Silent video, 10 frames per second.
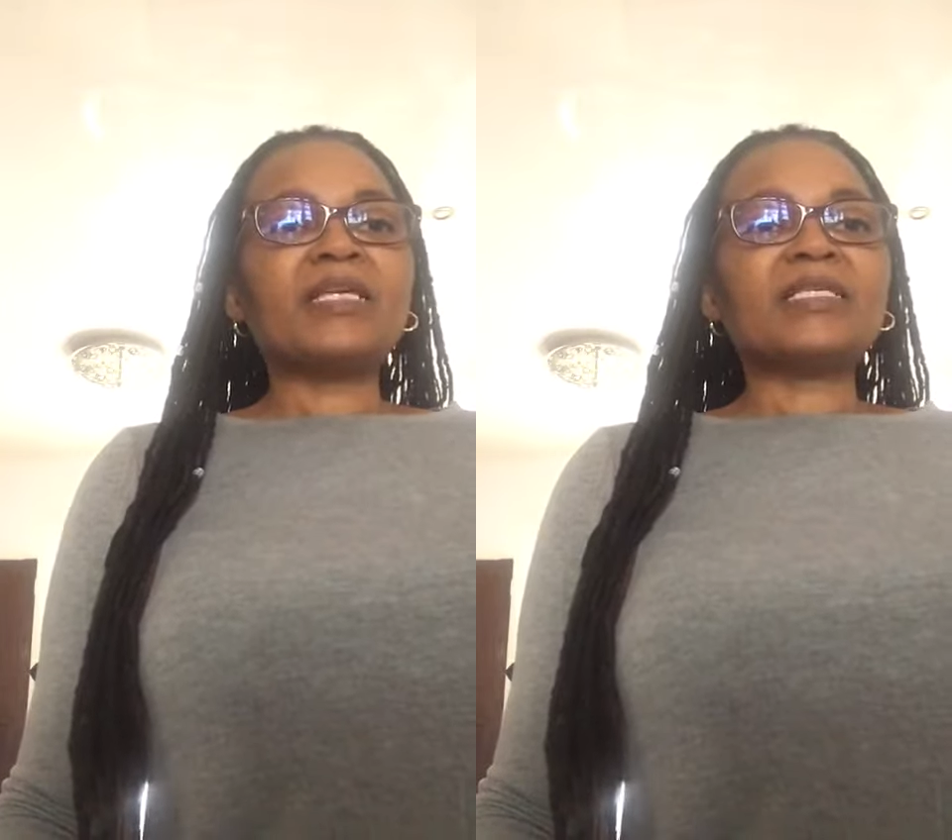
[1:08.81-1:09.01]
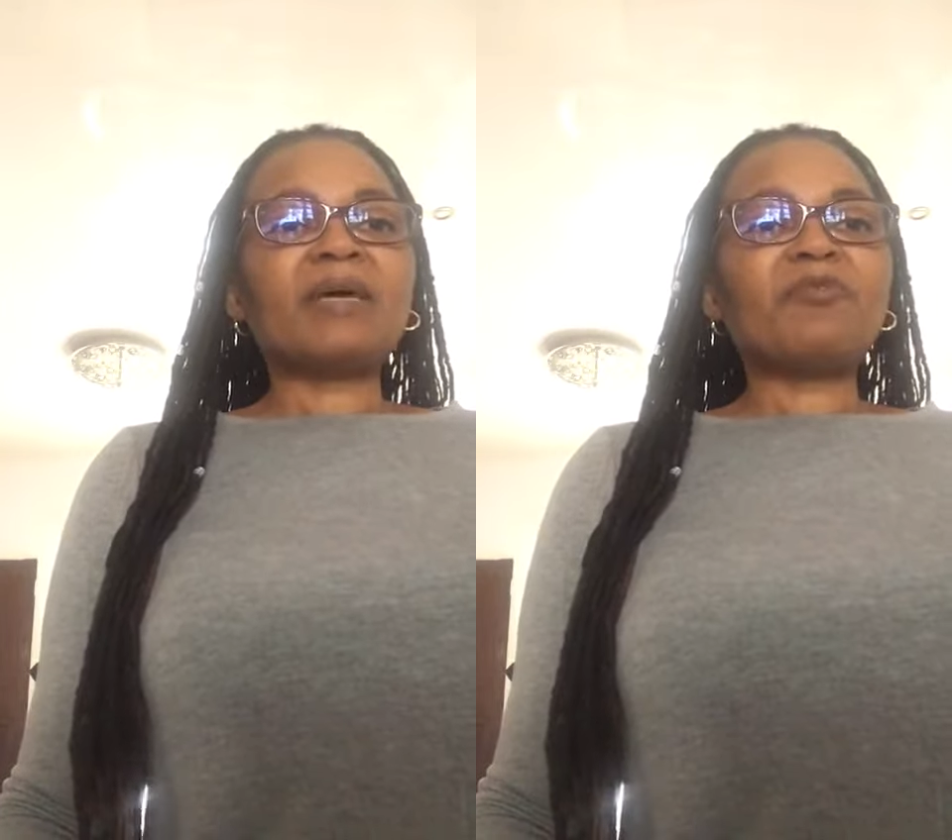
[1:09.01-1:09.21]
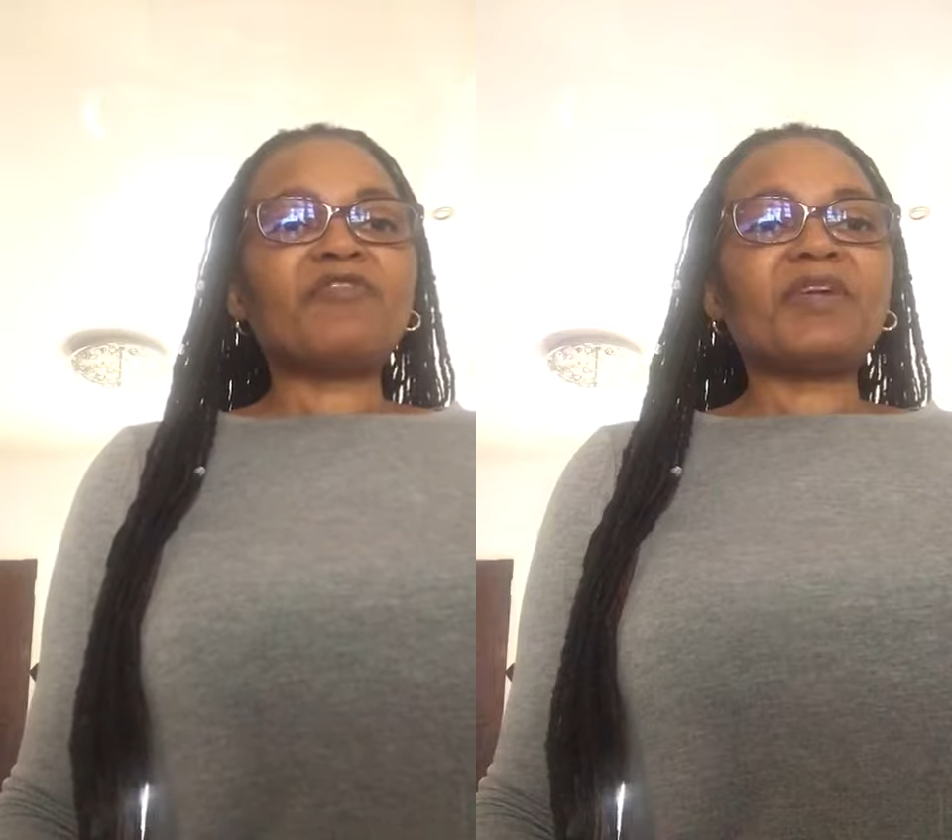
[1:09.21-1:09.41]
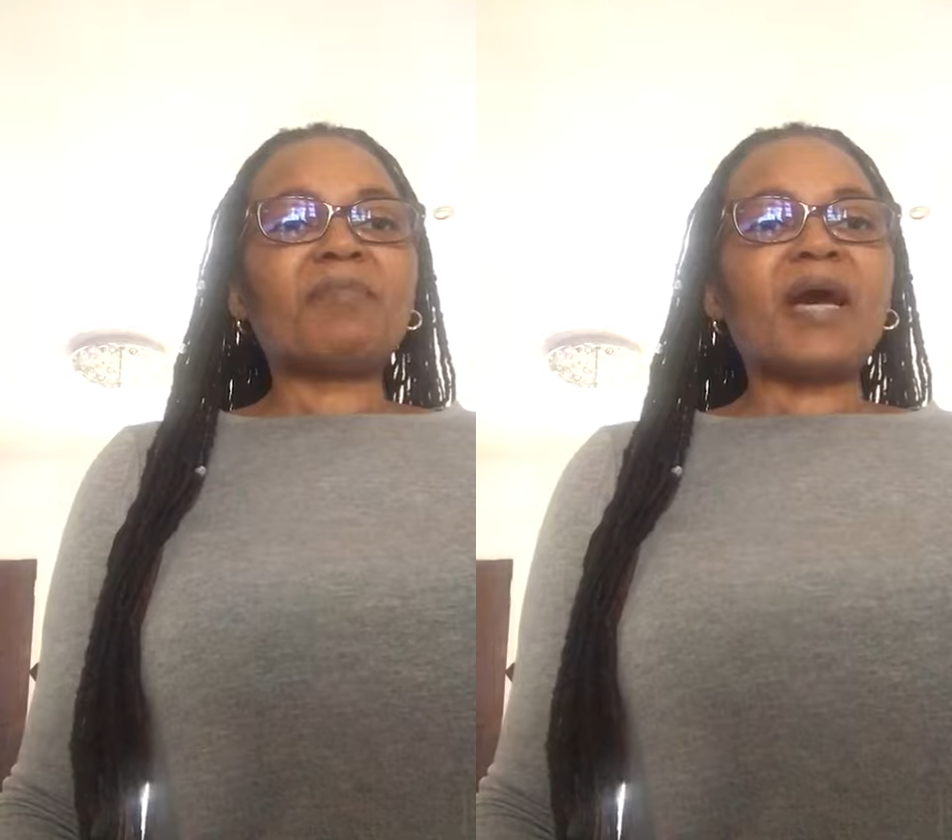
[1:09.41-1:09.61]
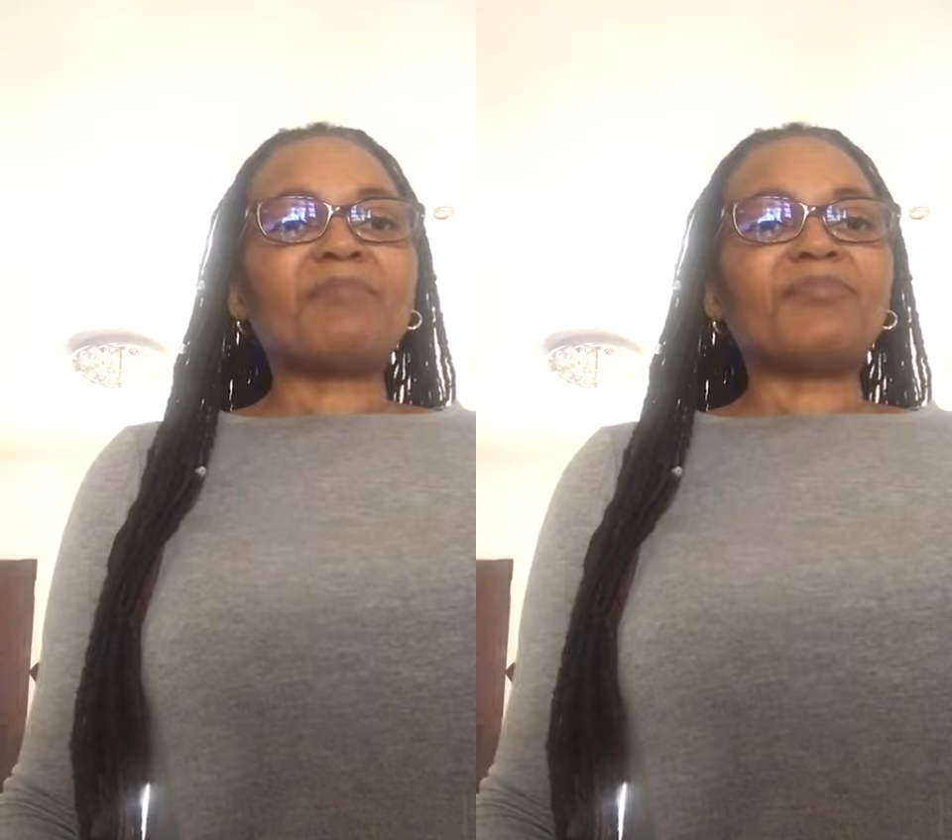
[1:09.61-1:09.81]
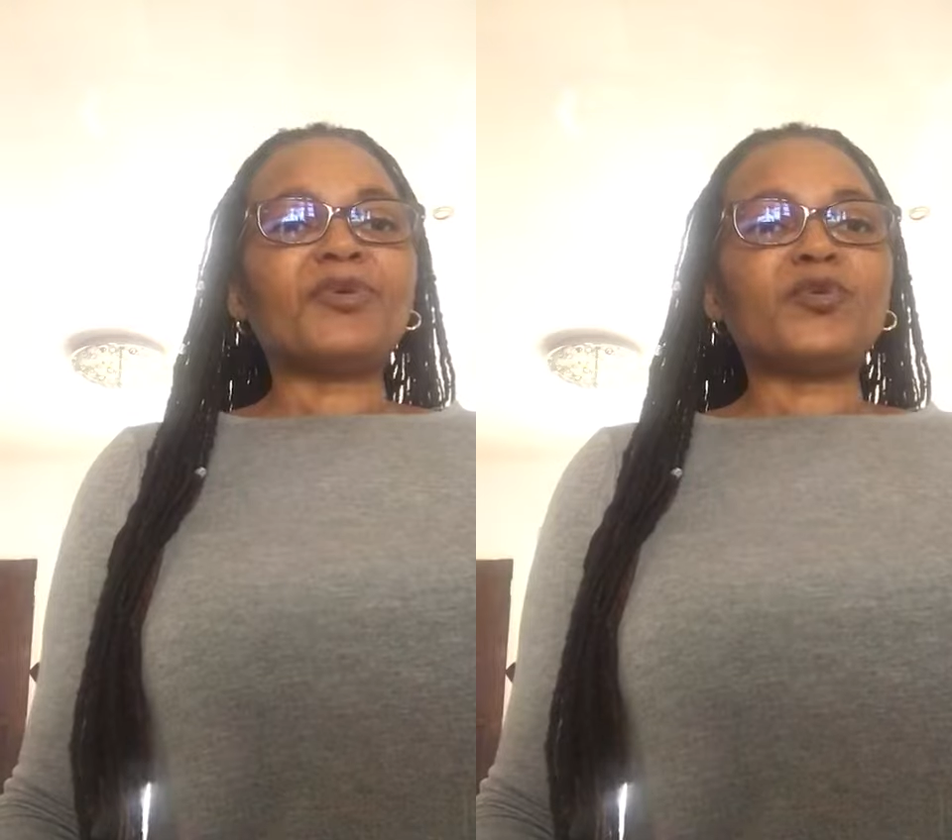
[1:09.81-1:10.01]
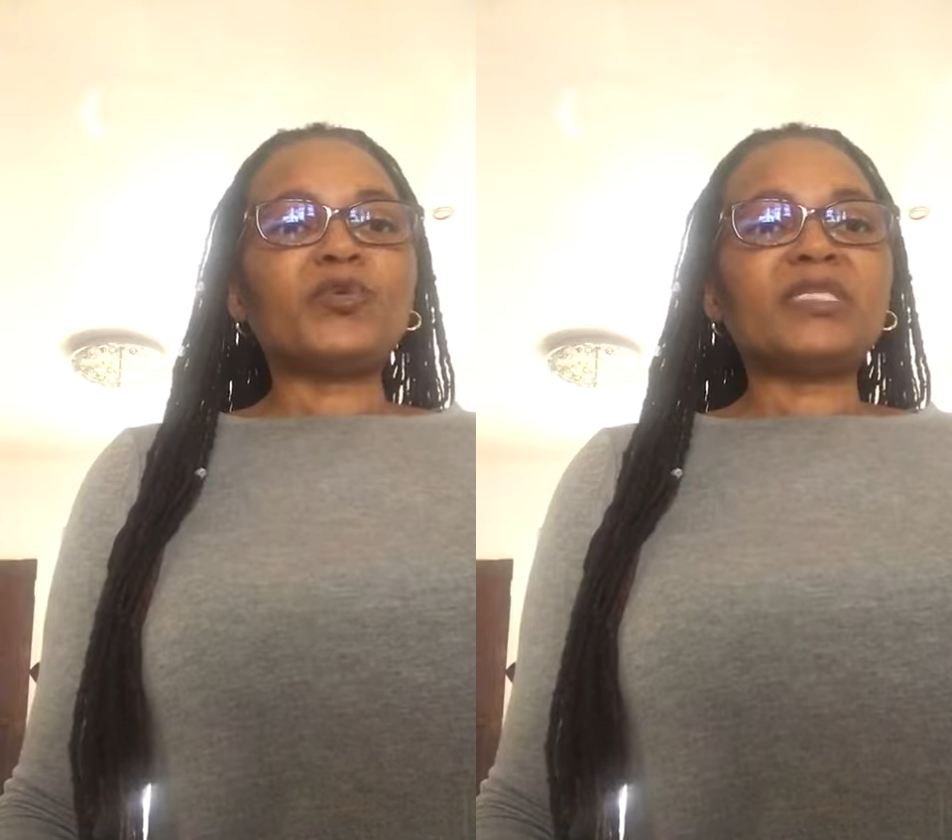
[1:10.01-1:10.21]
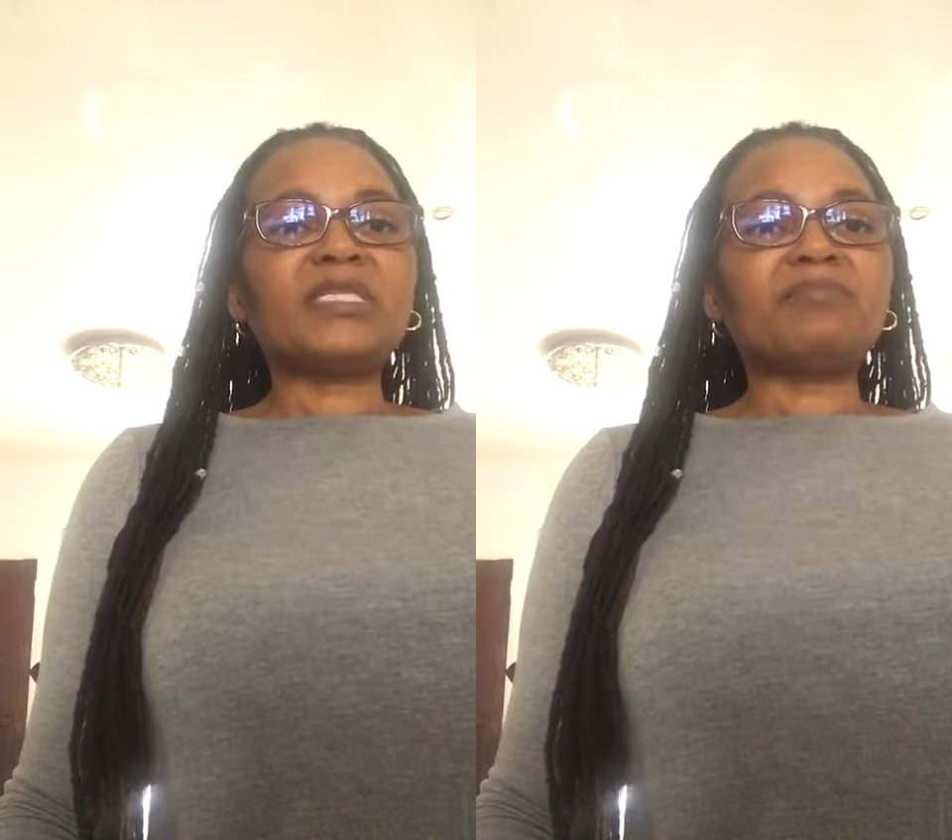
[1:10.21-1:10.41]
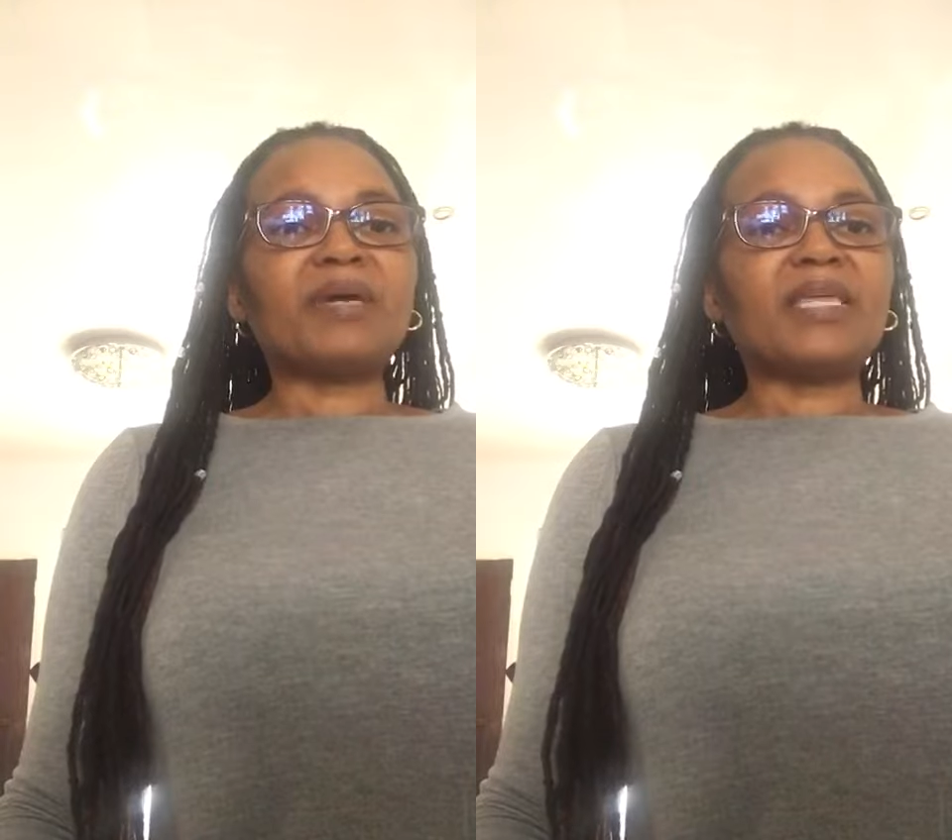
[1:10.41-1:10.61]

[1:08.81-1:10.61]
Some of them are abused